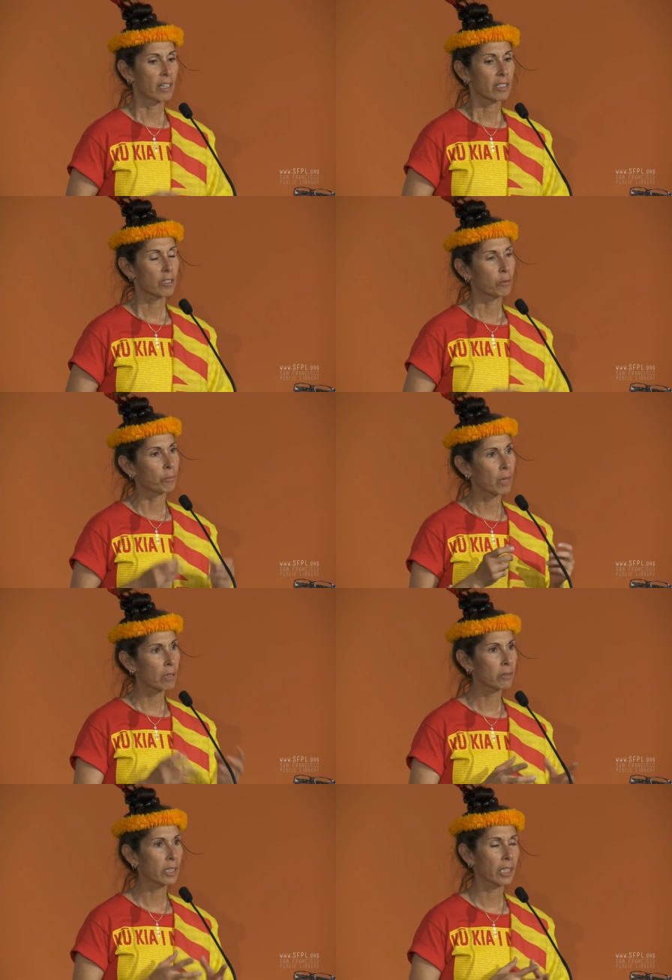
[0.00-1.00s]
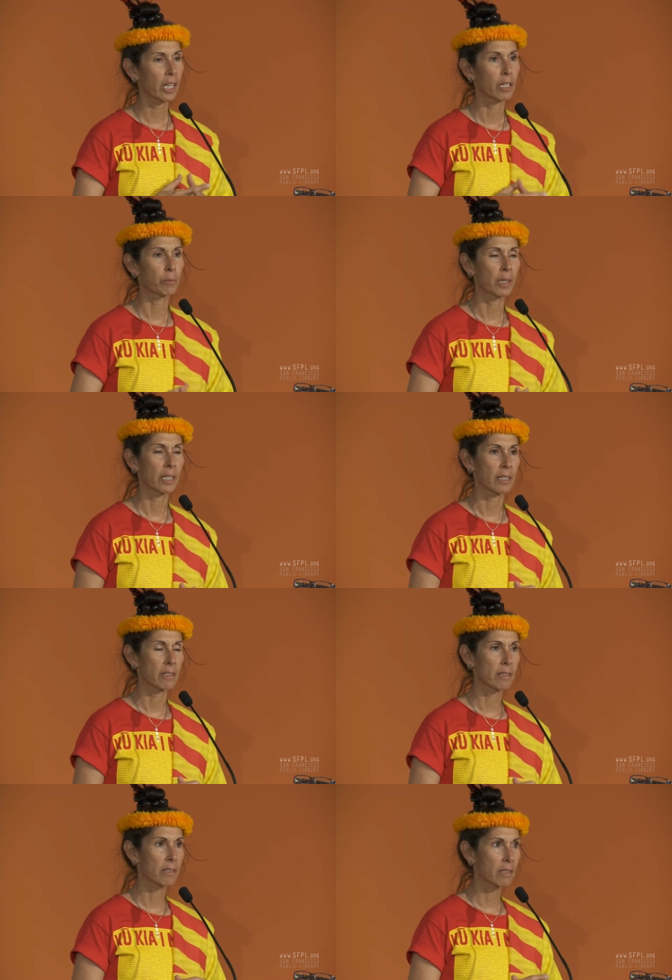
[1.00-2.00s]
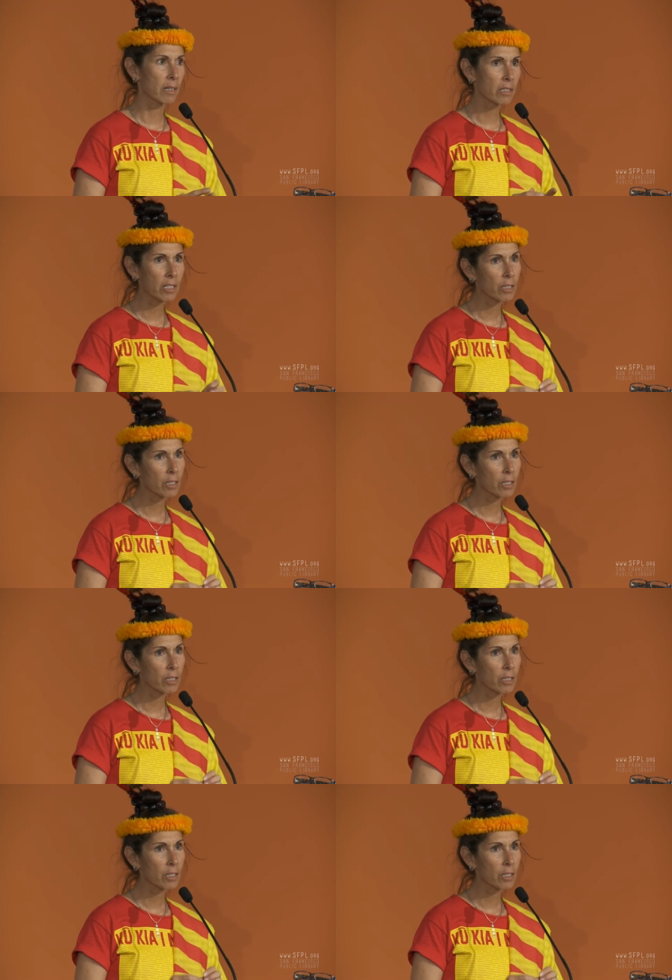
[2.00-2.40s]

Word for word: So Mauna Kea plays such